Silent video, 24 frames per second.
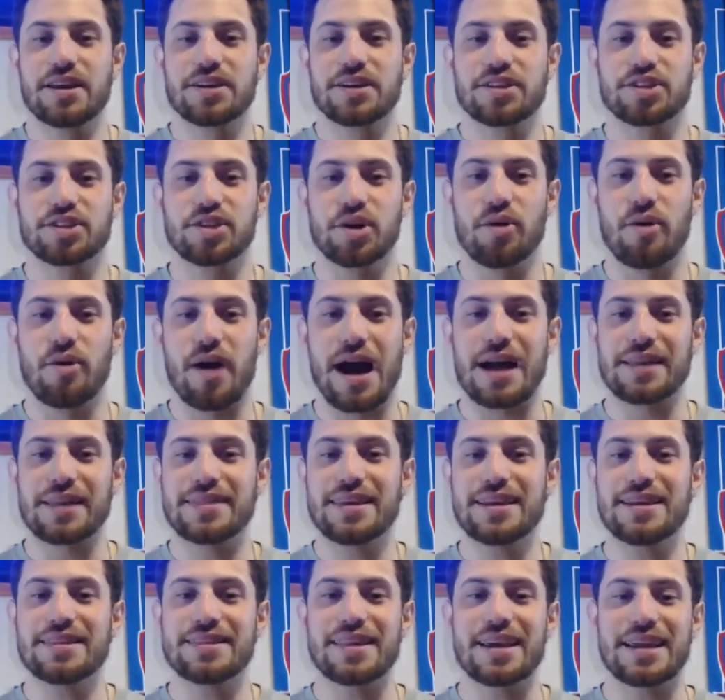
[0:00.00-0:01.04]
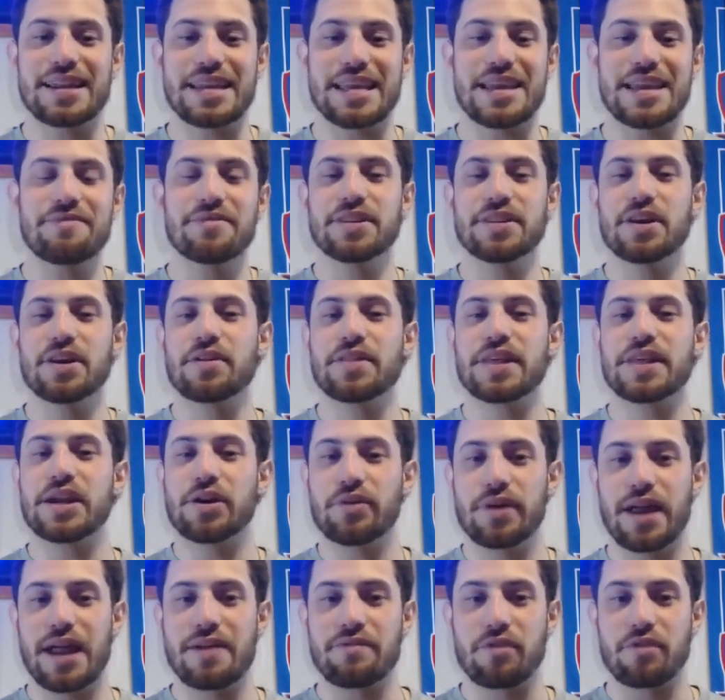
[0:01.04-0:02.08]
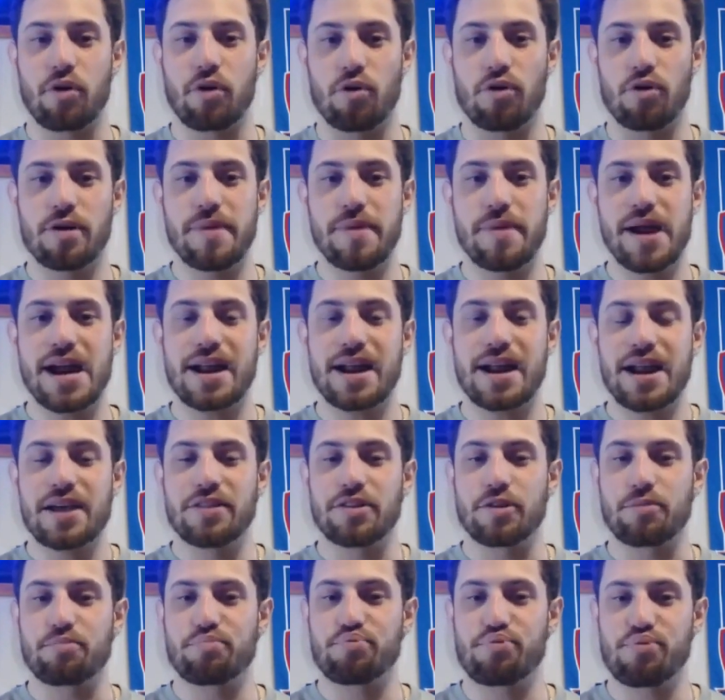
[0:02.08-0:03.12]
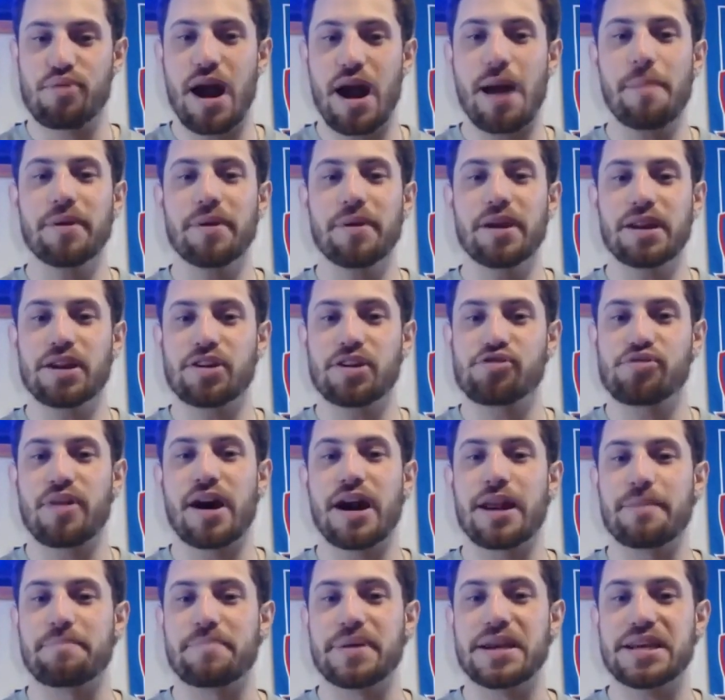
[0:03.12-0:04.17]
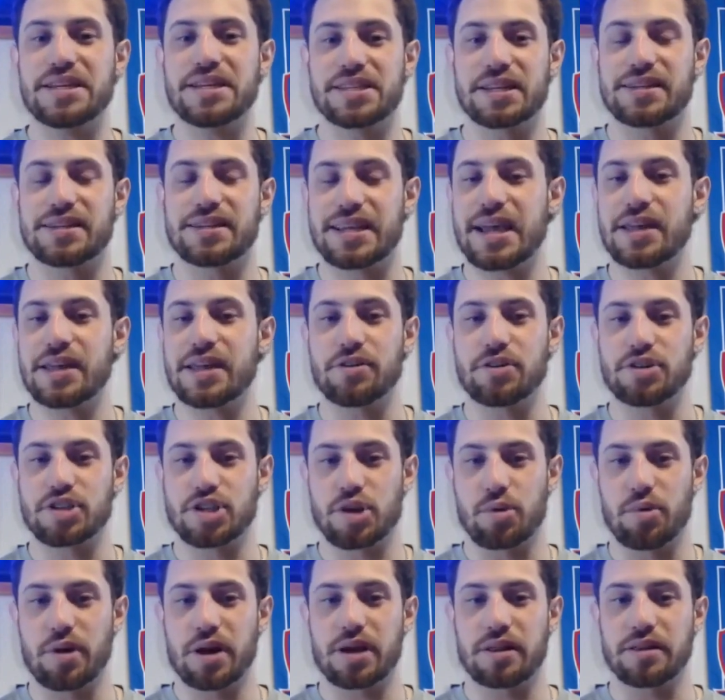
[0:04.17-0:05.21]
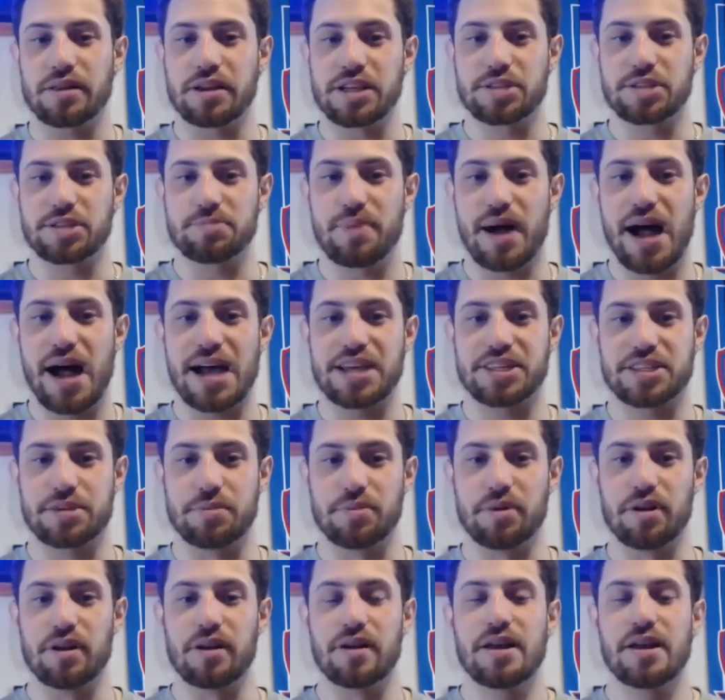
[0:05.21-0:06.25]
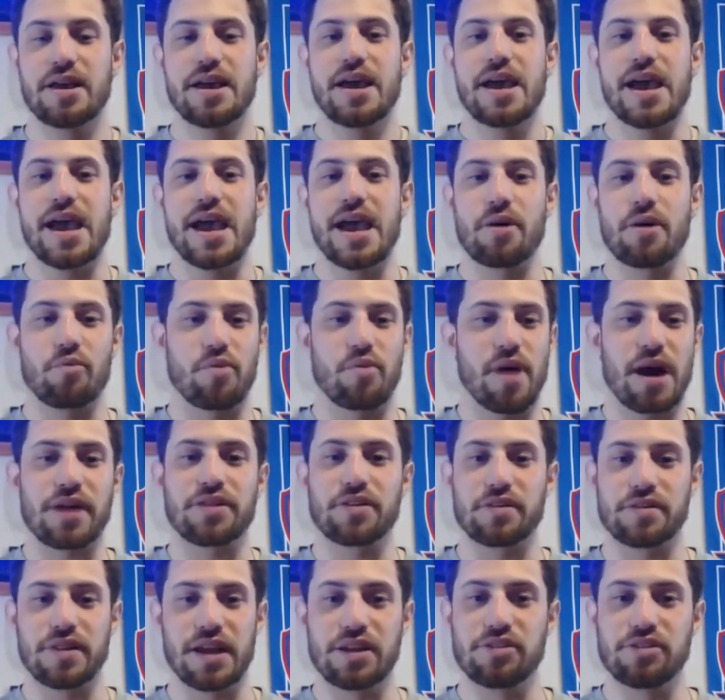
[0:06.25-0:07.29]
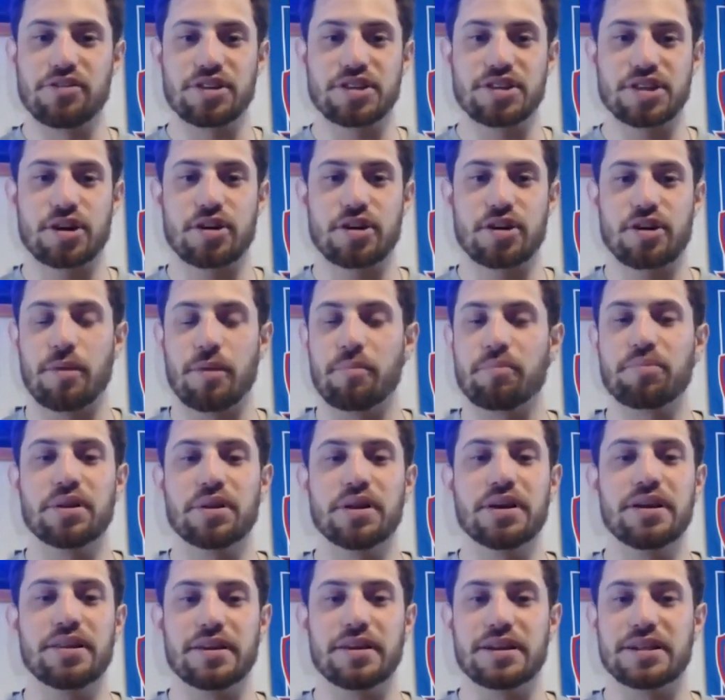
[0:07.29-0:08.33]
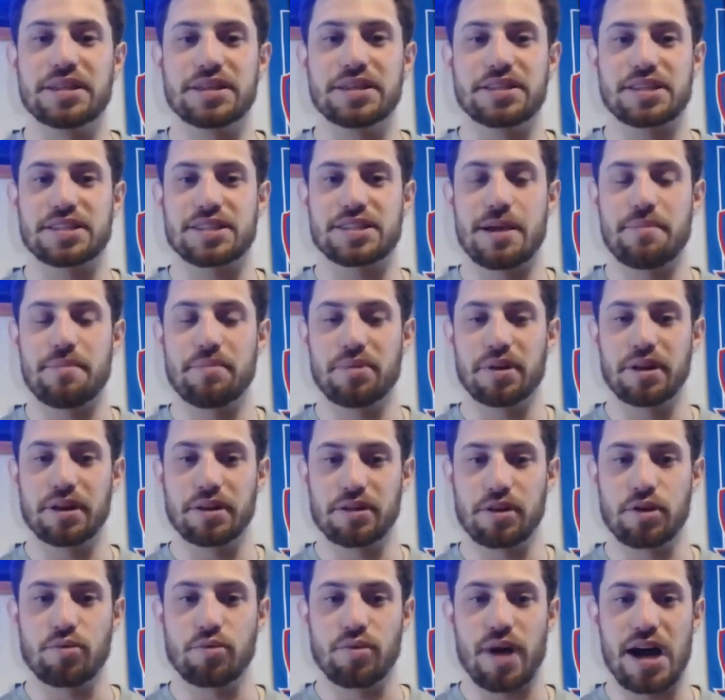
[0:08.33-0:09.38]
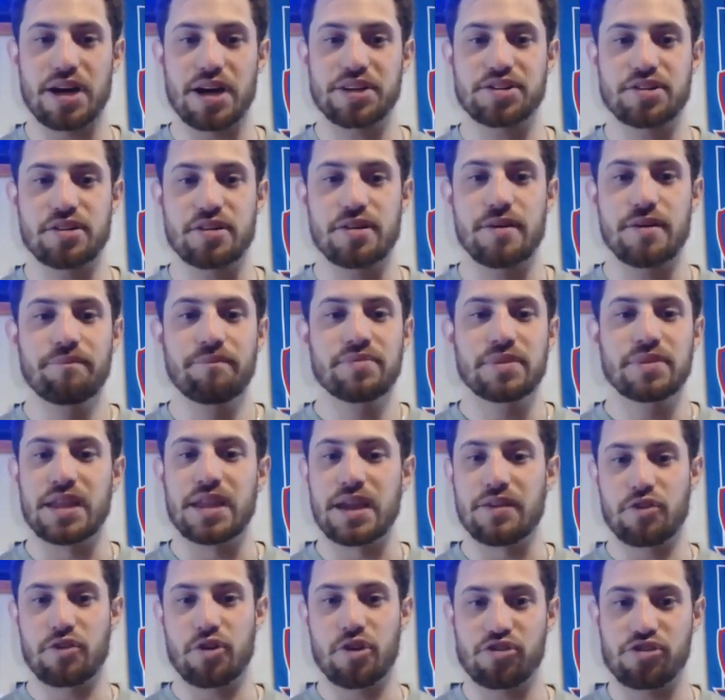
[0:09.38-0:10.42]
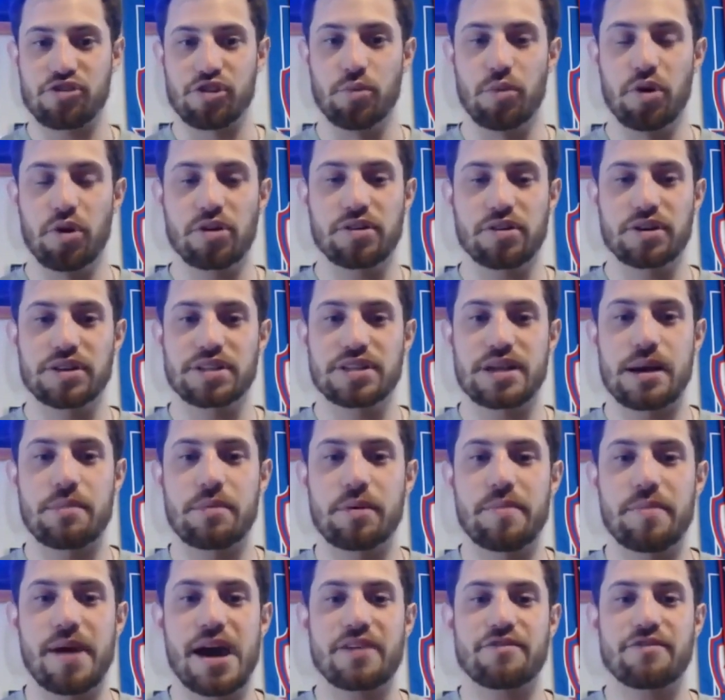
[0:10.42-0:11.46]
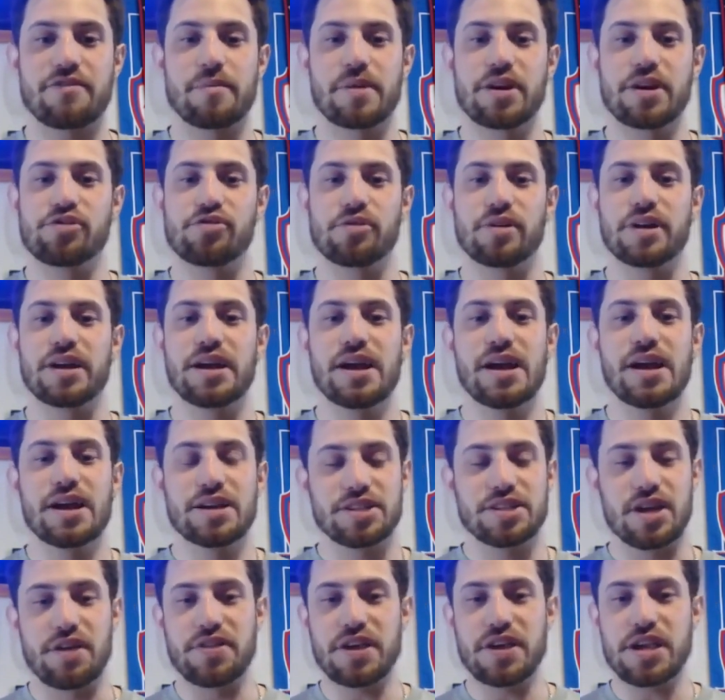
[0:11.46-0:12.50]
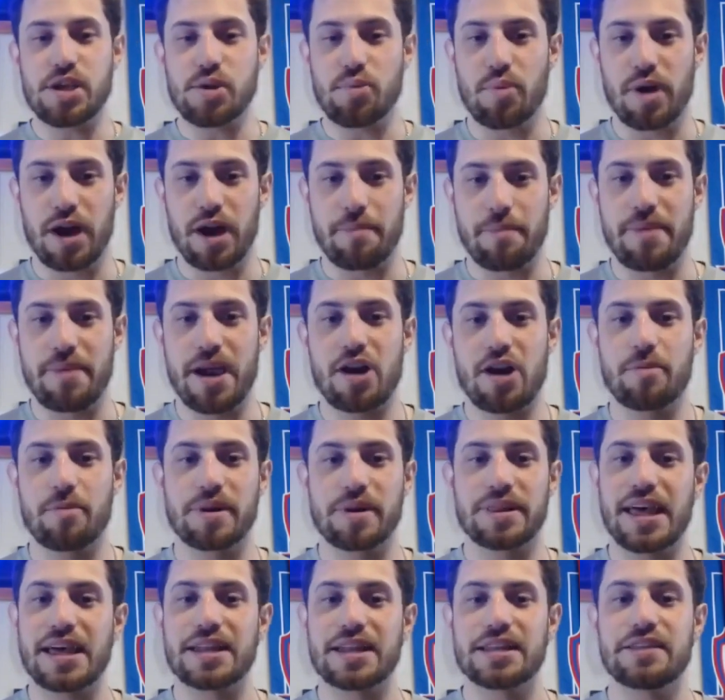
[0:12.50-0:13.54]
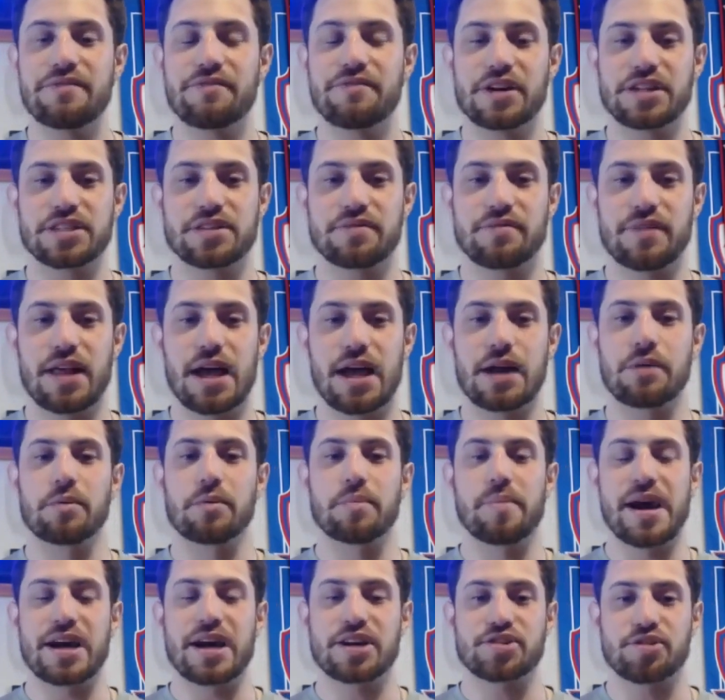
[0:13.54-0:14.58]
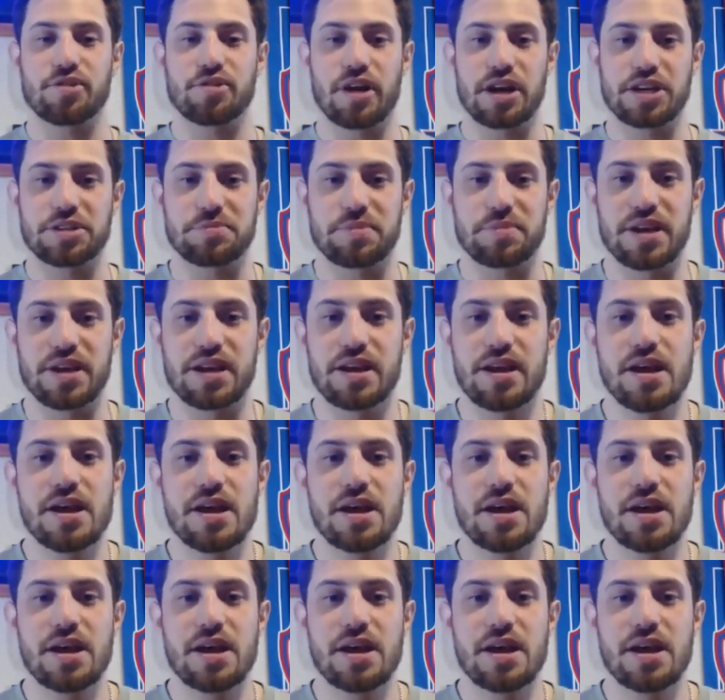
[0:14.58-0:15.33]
So I think that even though they don't have a quarterback, they're probably going to try to piece it together as quickly as possible rather than just completely disassembling their roster. They have Christian Wilkins coming back from injury, so I think you'd want to pair him on that defensive line with Max Crosby.